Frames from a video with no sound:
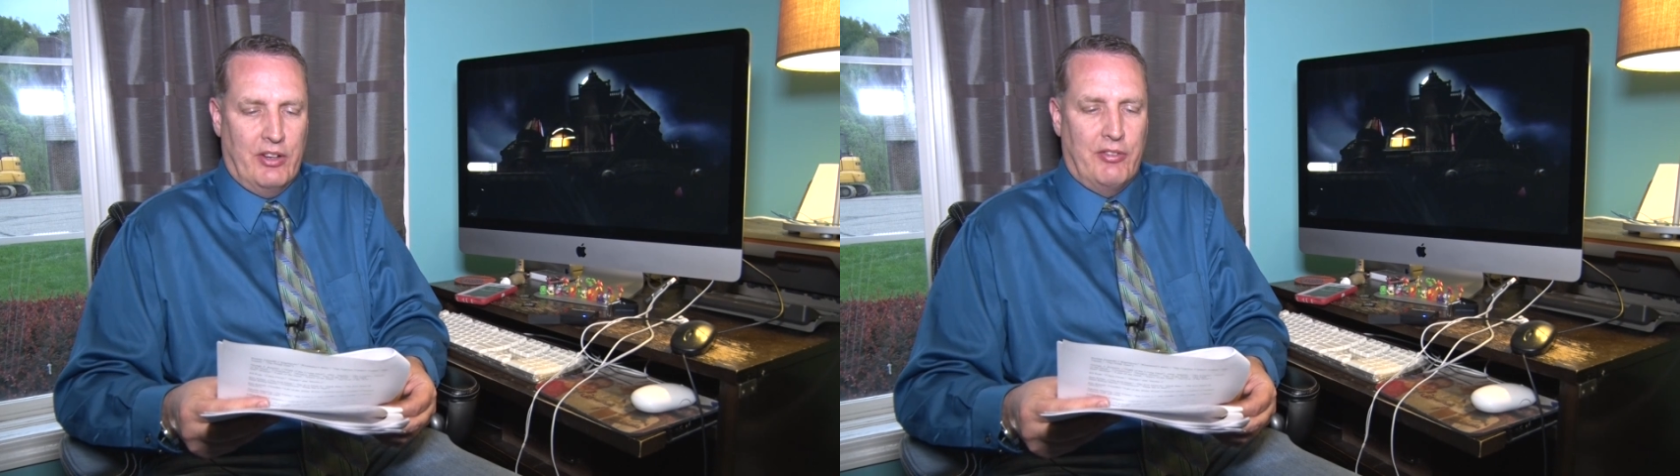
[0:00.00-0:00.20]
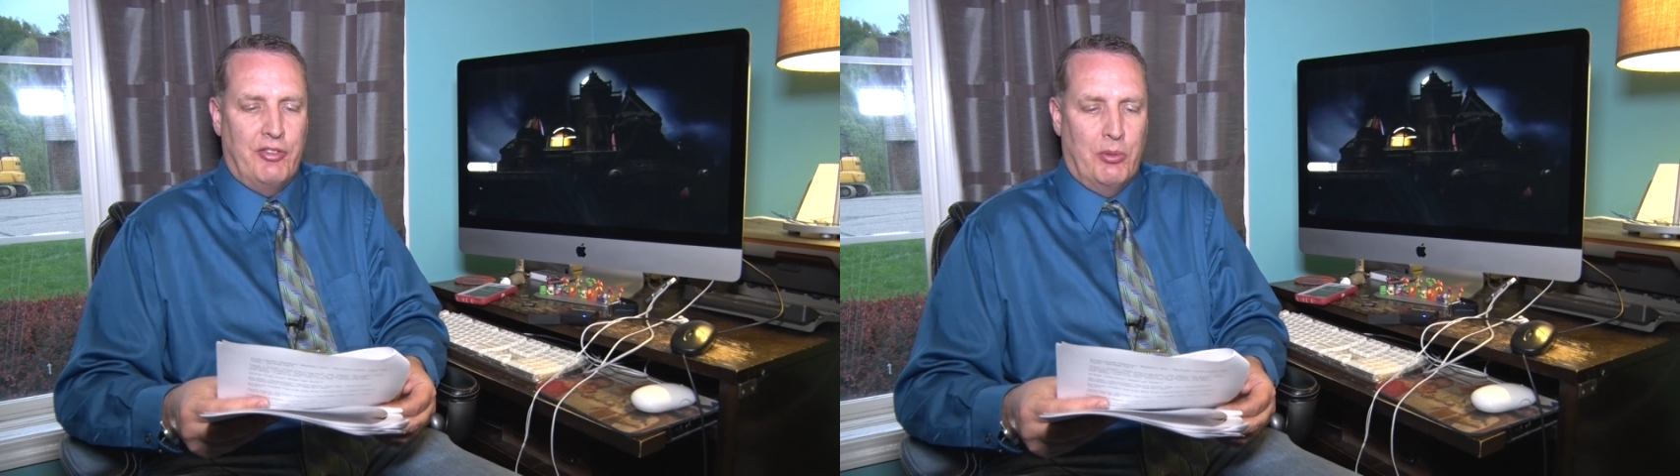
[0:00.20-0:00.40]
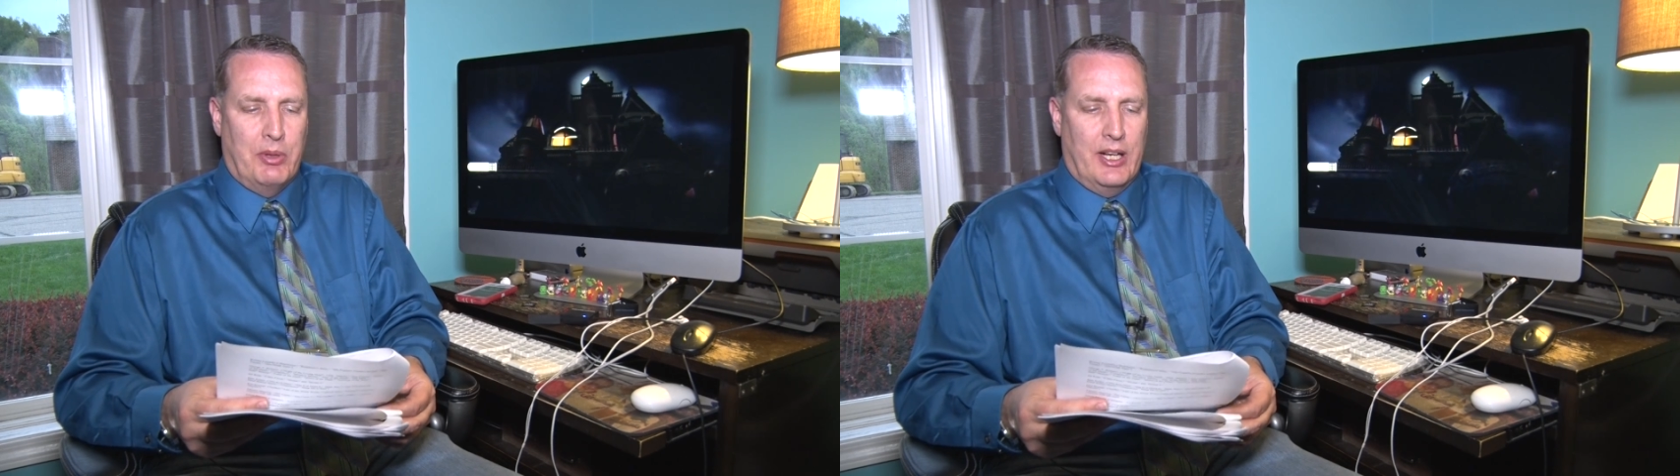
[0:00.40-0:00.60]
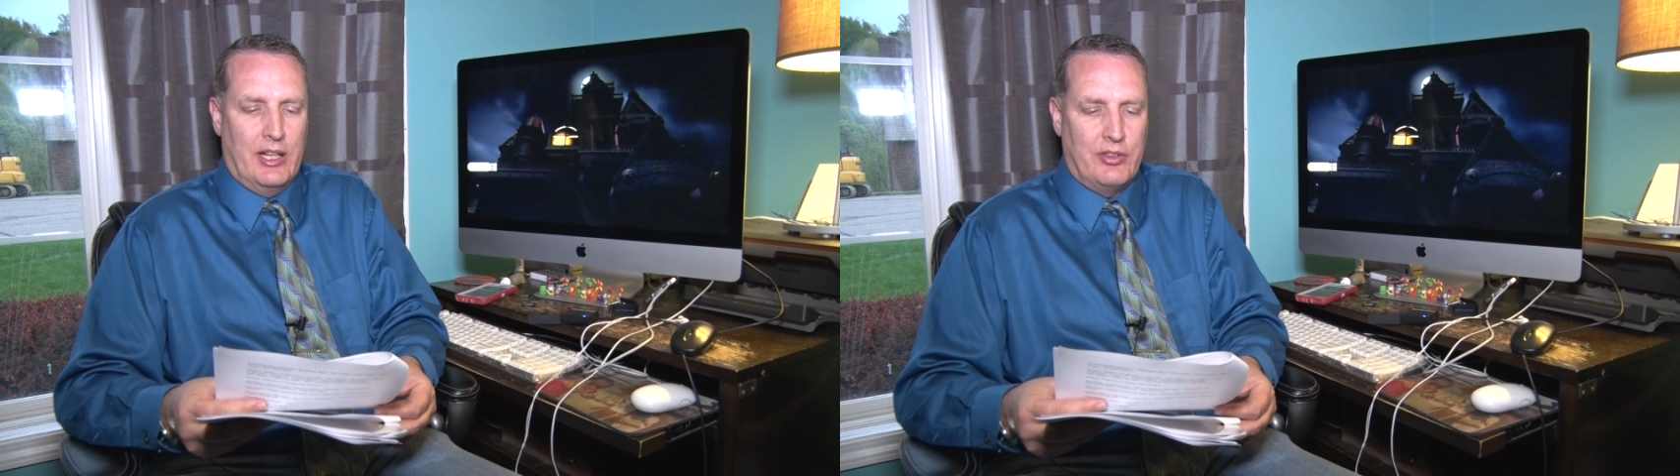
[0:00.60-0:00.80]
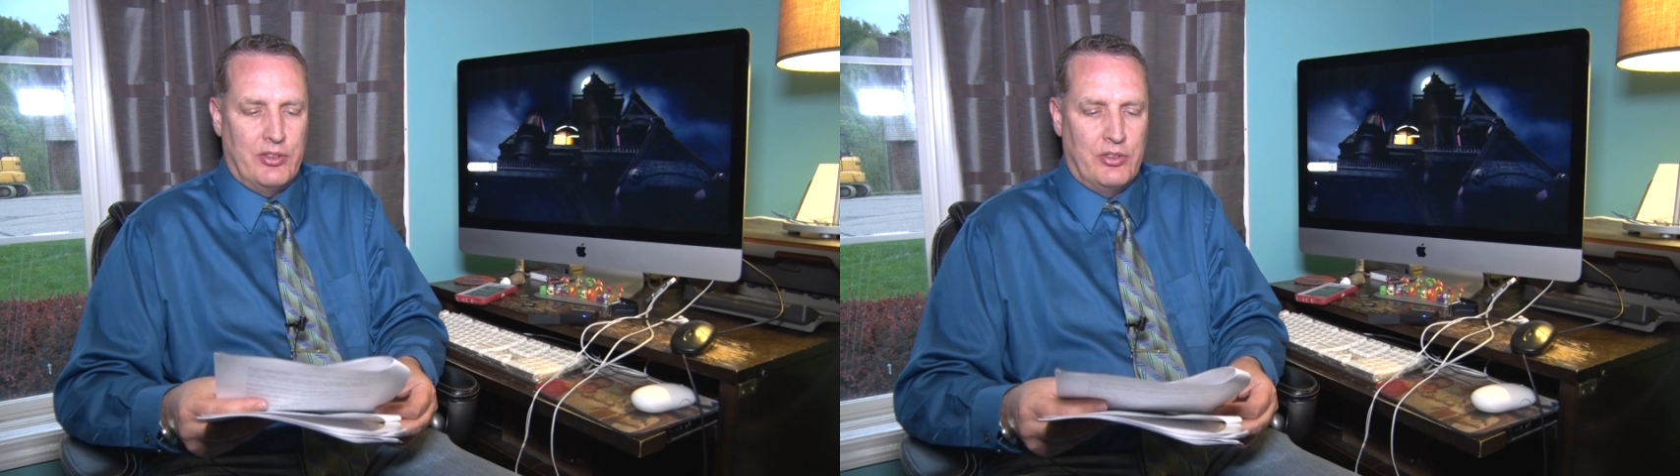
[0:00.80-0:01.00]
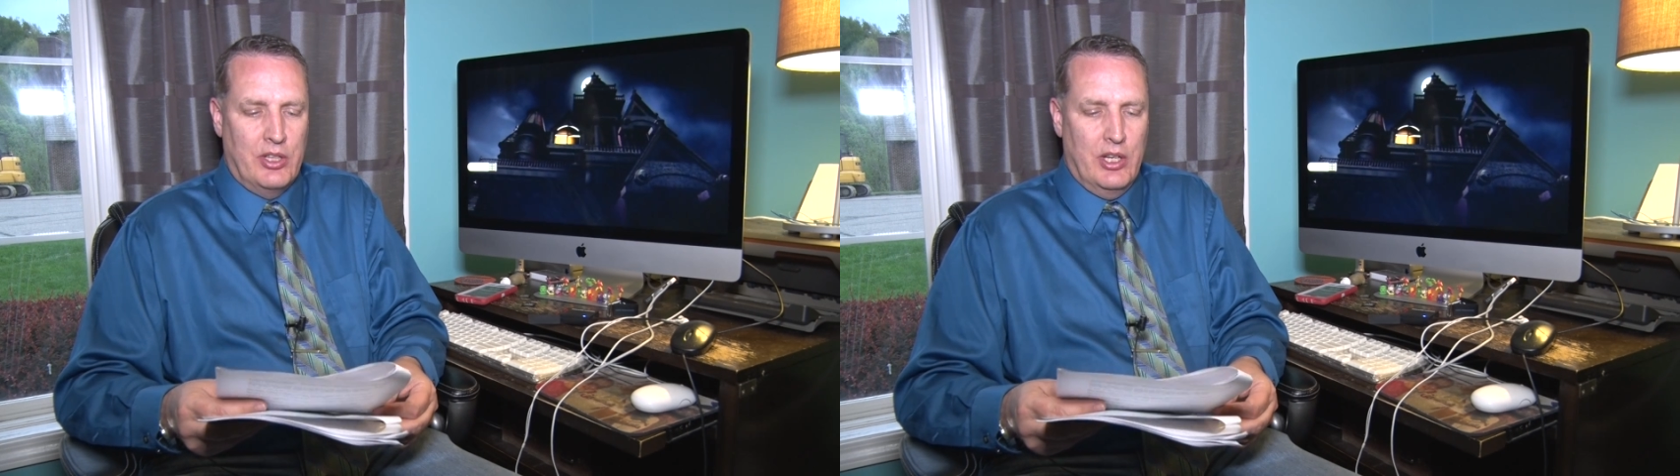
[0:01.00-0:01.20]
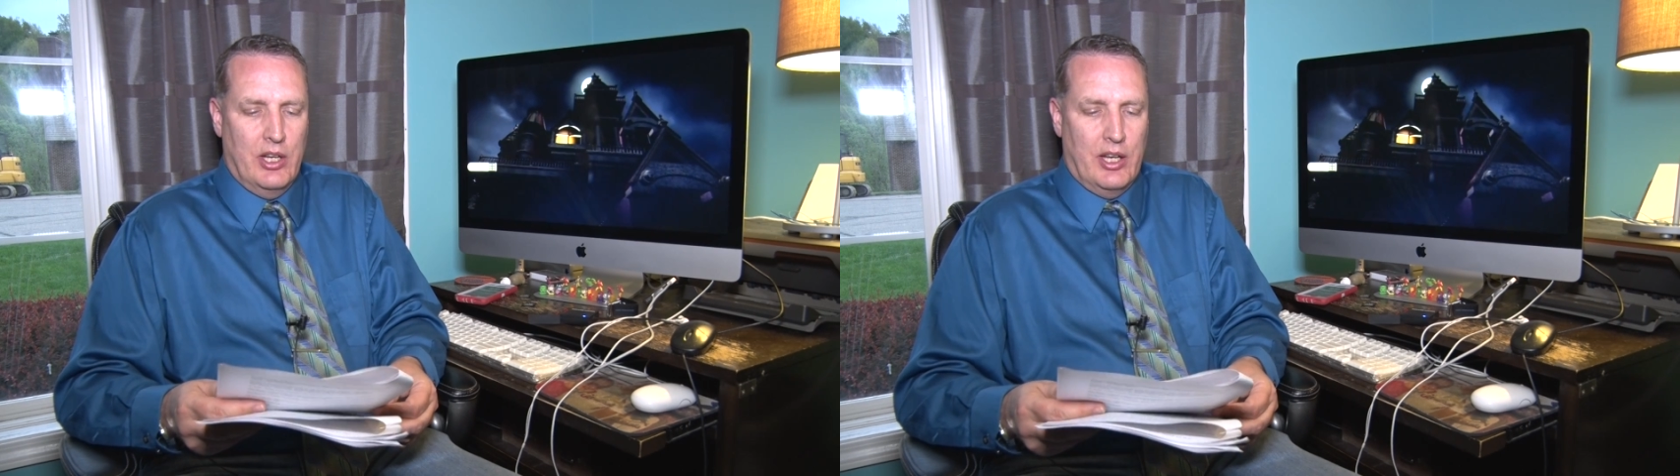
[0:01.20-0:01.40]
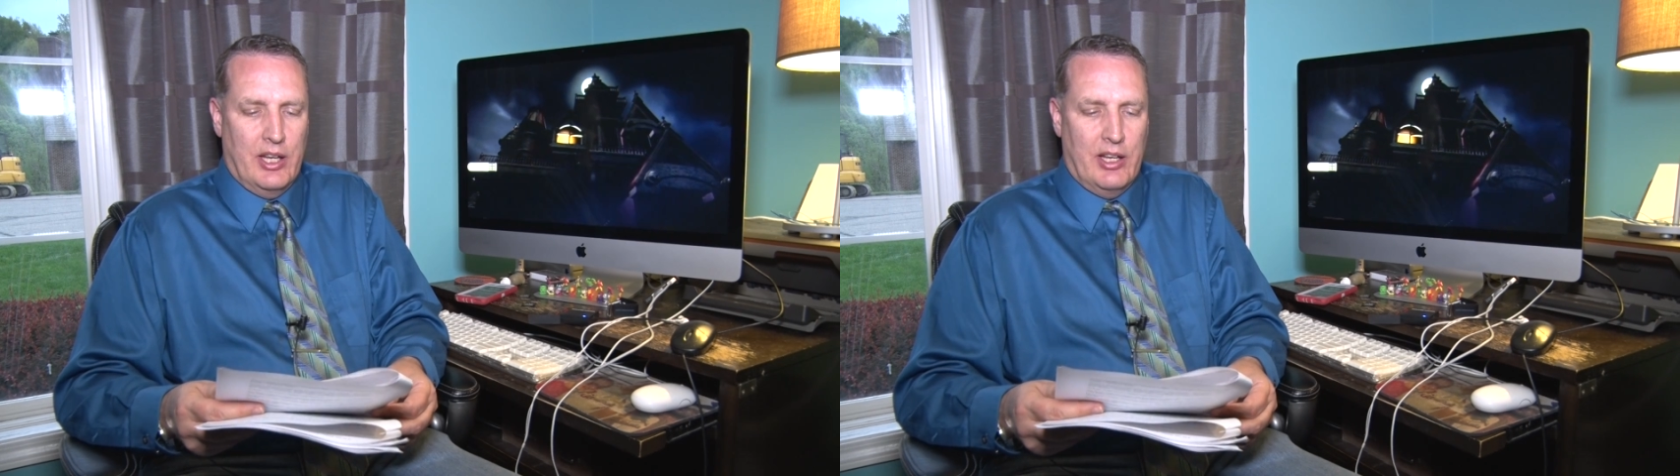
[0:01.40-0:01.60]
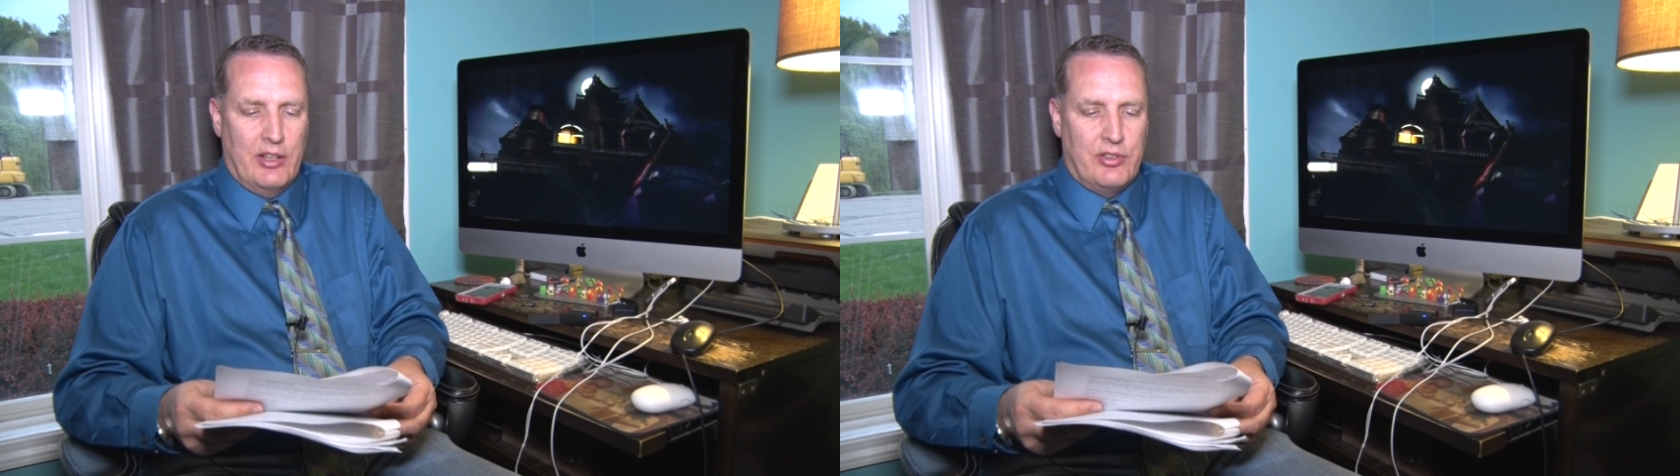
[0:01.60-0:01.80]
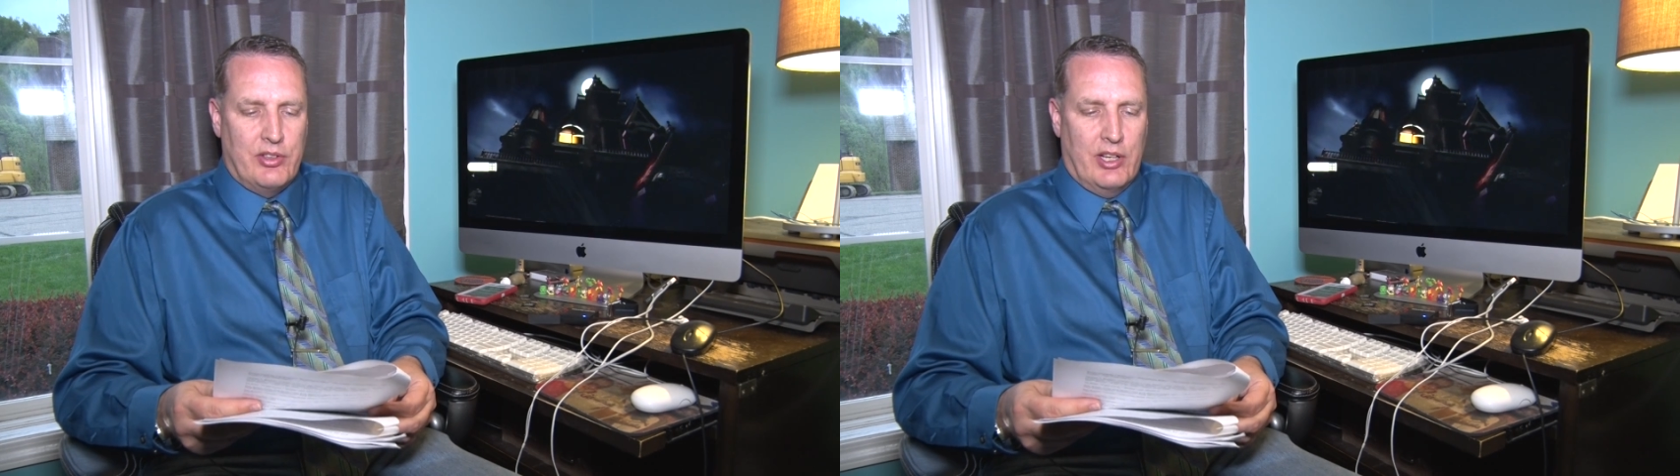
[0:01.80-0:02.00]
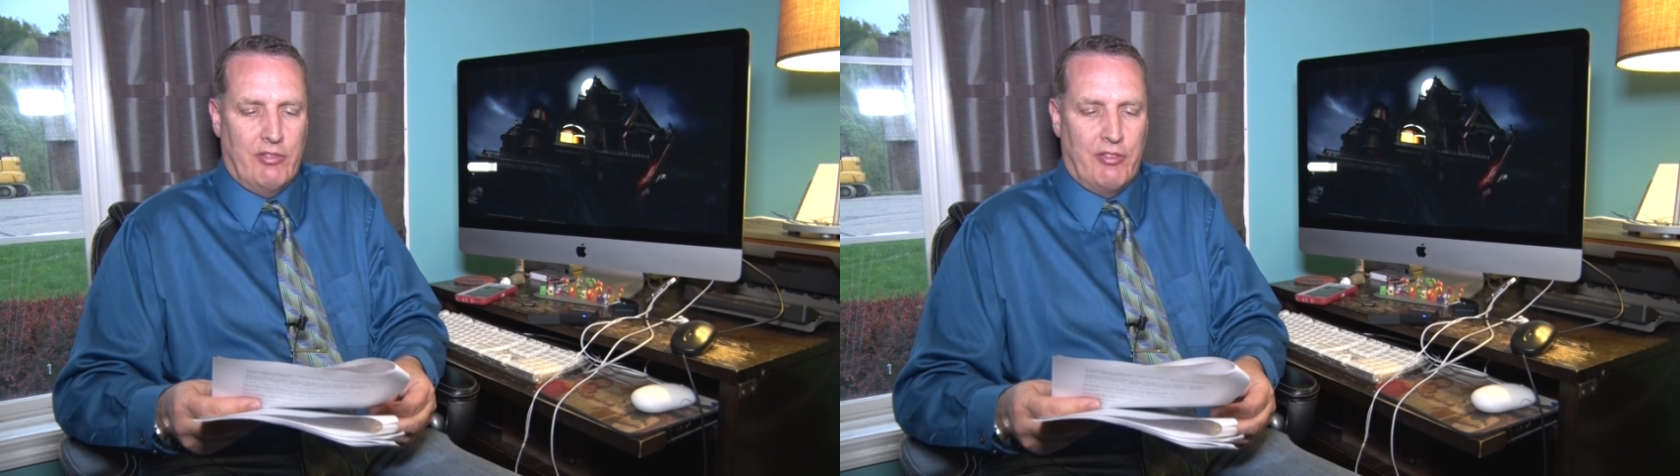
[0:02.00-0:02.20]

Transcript: film analysis is of